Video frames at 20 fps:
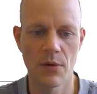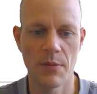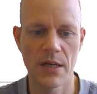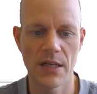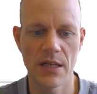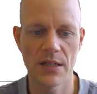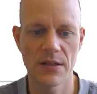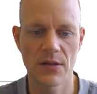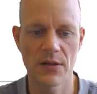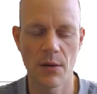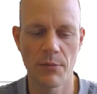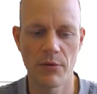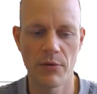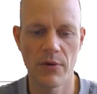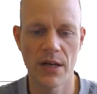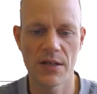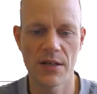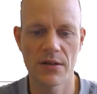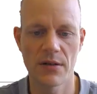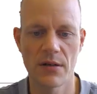Kubernetes
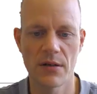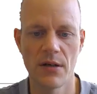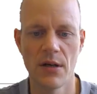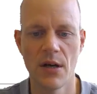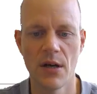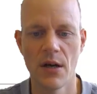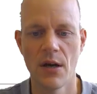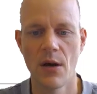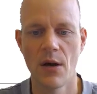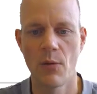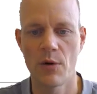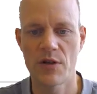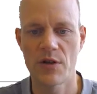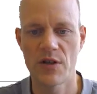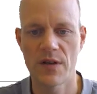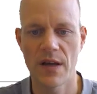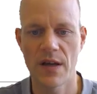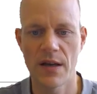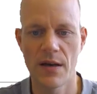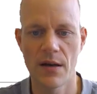operator,
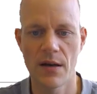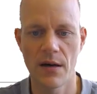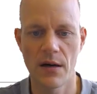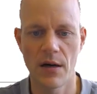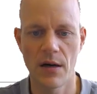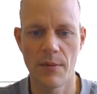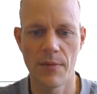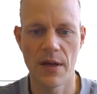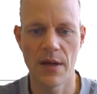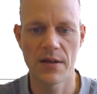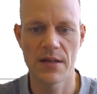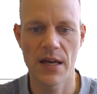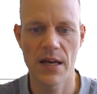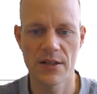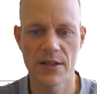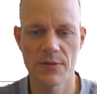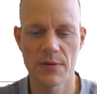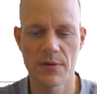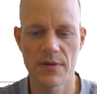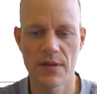which then
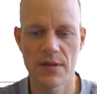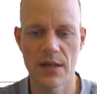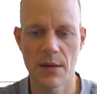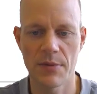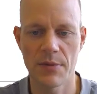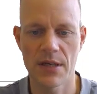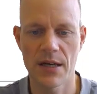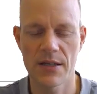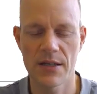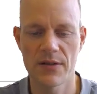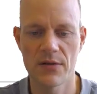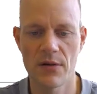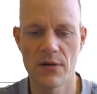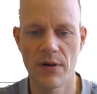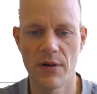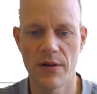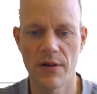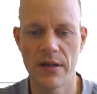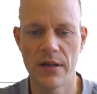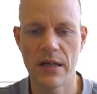interacts with the API
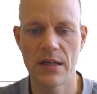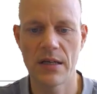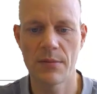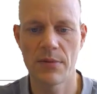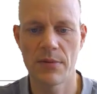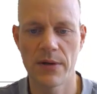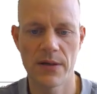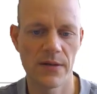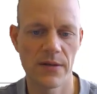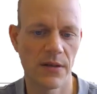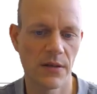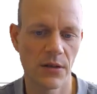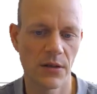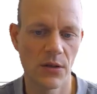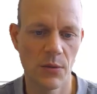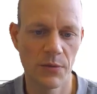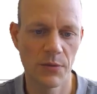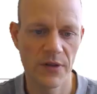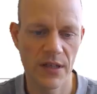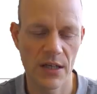server, the database, and the
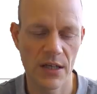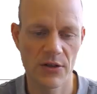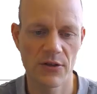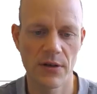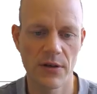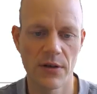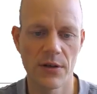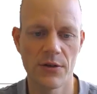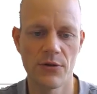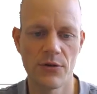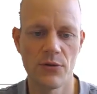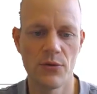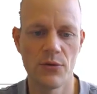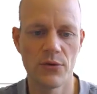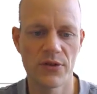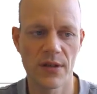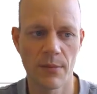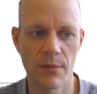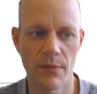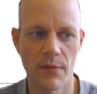kube scheduler to
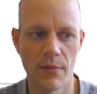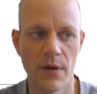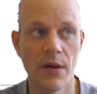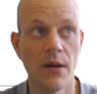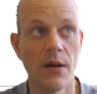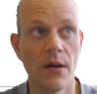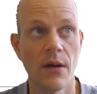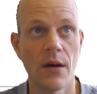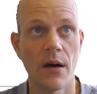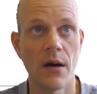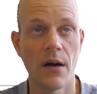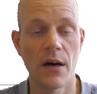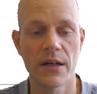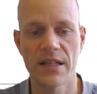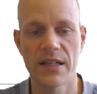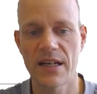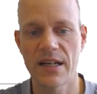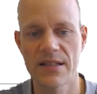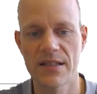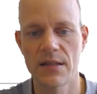do some
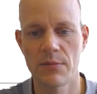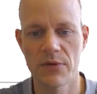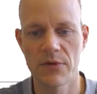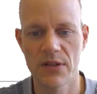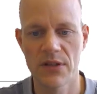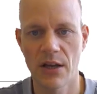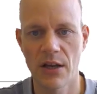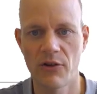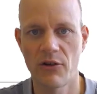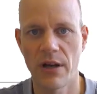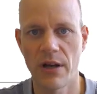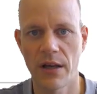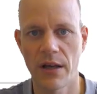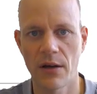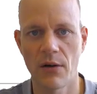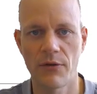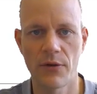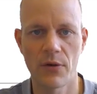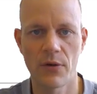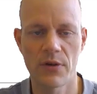custom
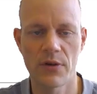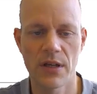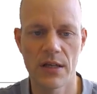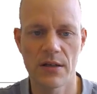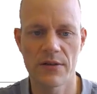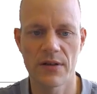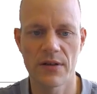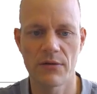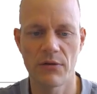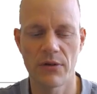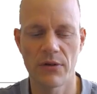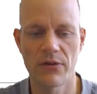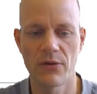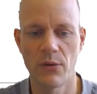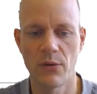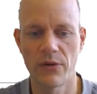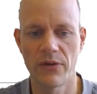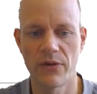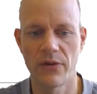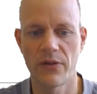scheduling of containers and
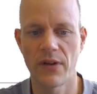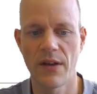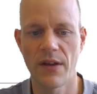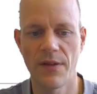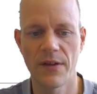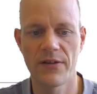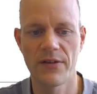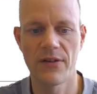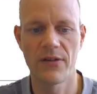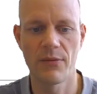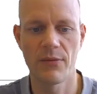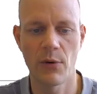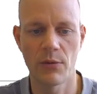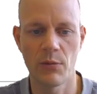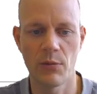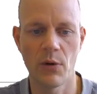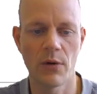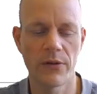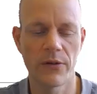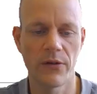resources. And this is
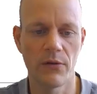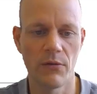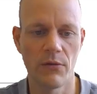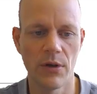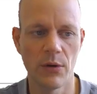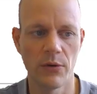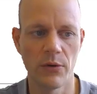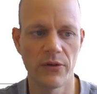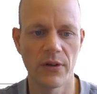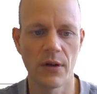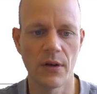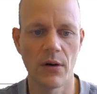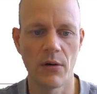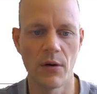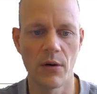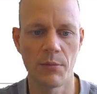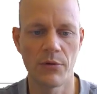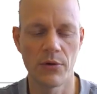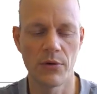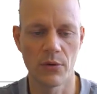what we also reuse in
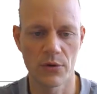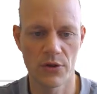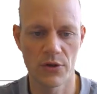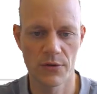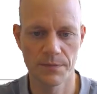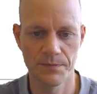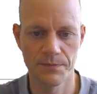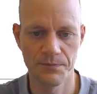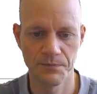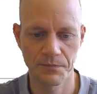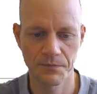our approach.